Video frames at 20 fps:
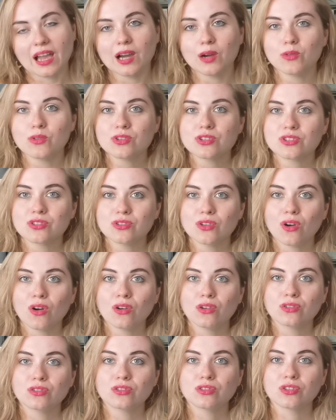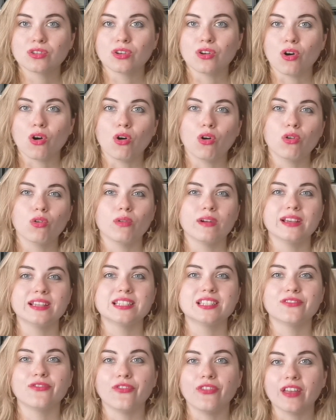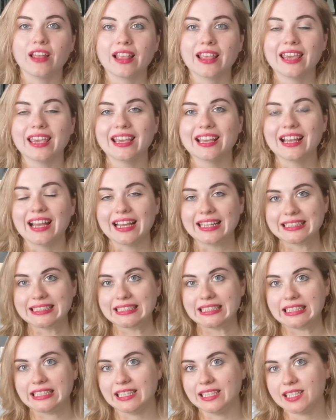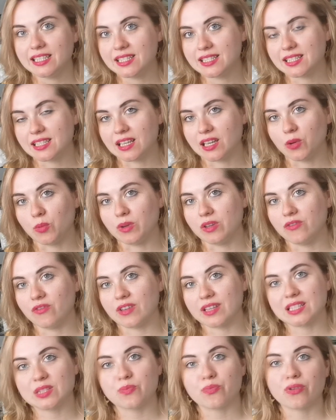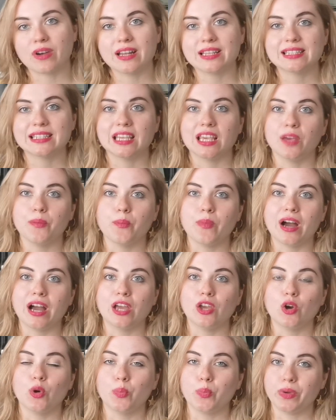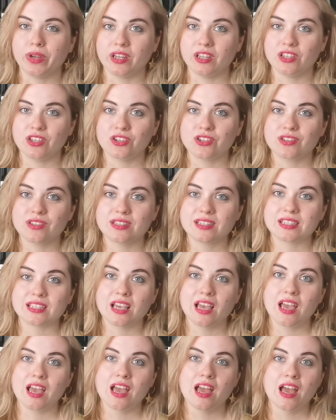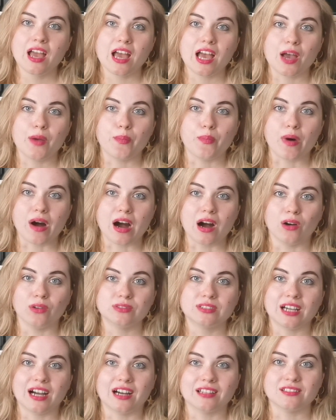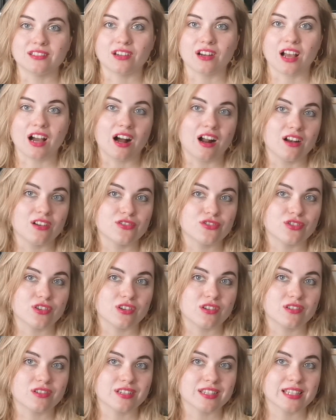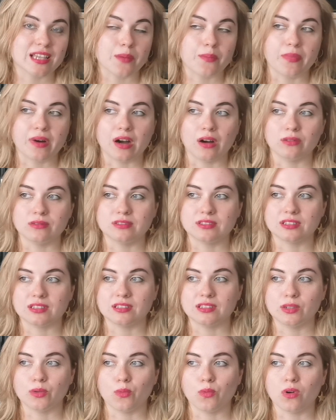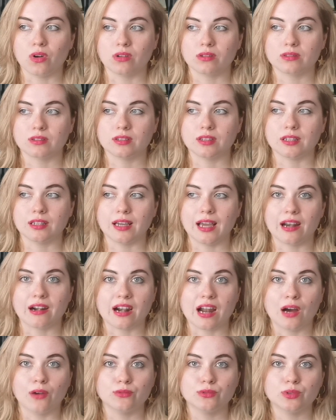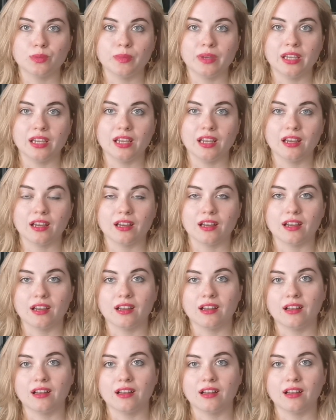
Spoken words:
I was not always feeling at ease with expressing my opinions about other cultures, about the world around me,